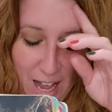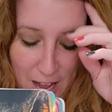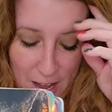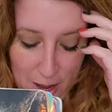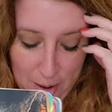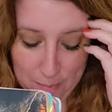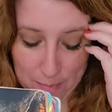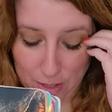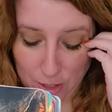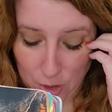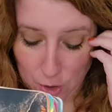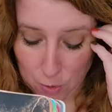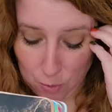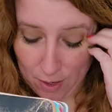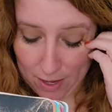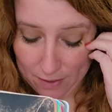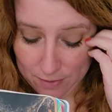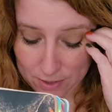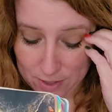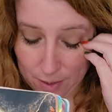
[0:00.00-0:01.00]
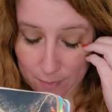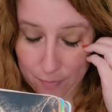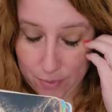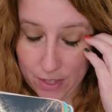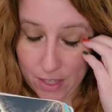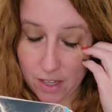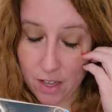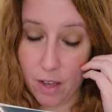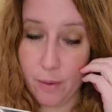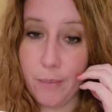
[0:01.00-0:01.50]
um, you have
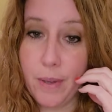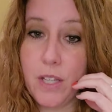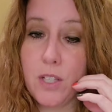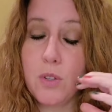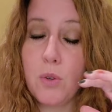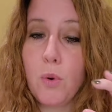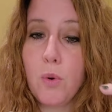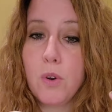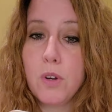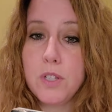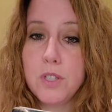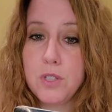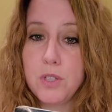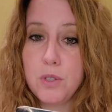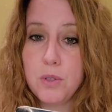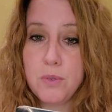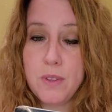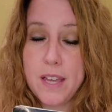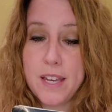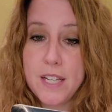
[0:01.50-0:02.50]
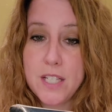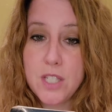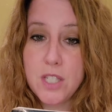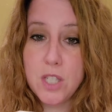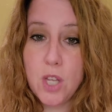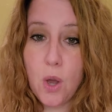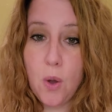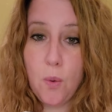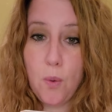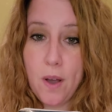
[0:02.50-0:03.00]
something coming towards you that is
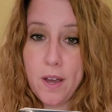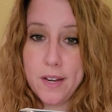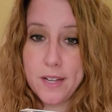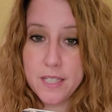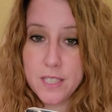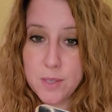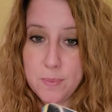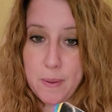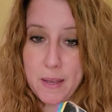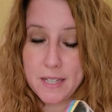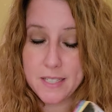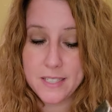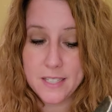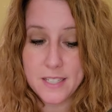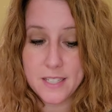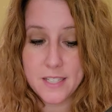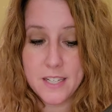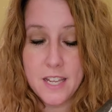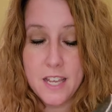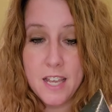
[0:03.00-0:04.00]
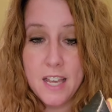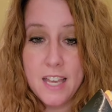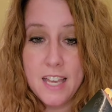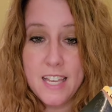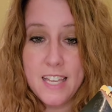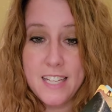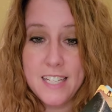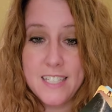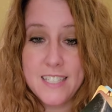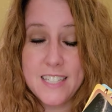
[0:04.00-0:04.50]
so unexpected.
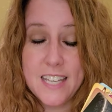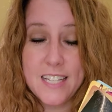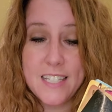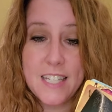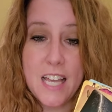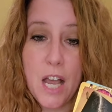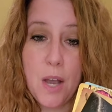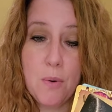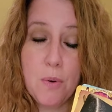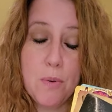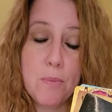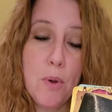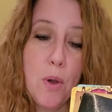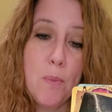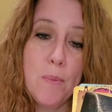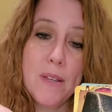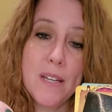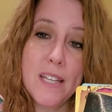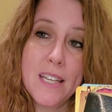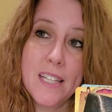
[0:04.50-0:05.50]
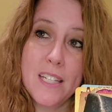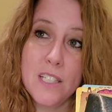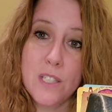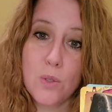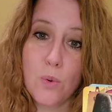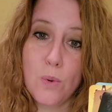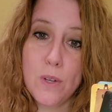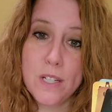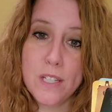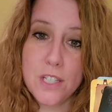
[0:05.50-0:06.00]
It is a tower moment. It is
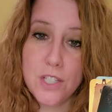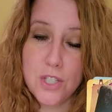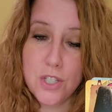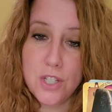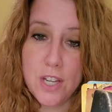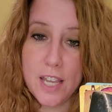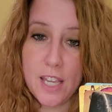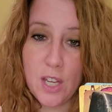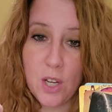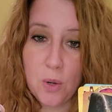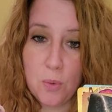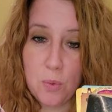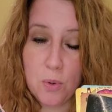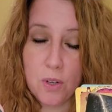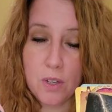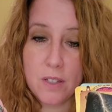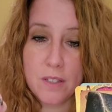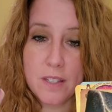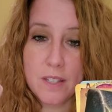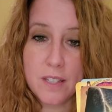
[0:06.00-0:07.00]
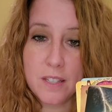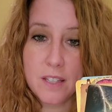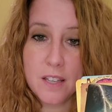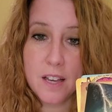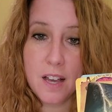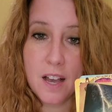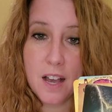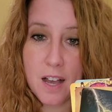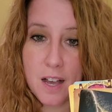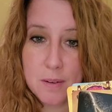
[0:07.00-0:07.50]
going to shake your world
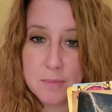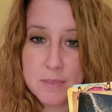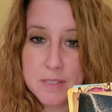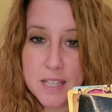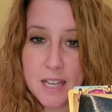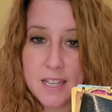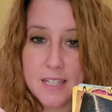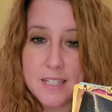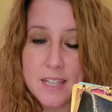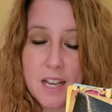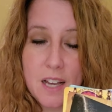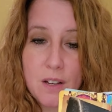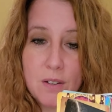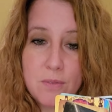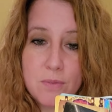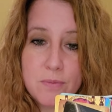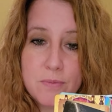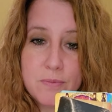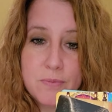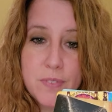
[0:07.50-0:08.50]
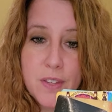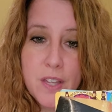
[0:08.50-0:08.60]
upside down.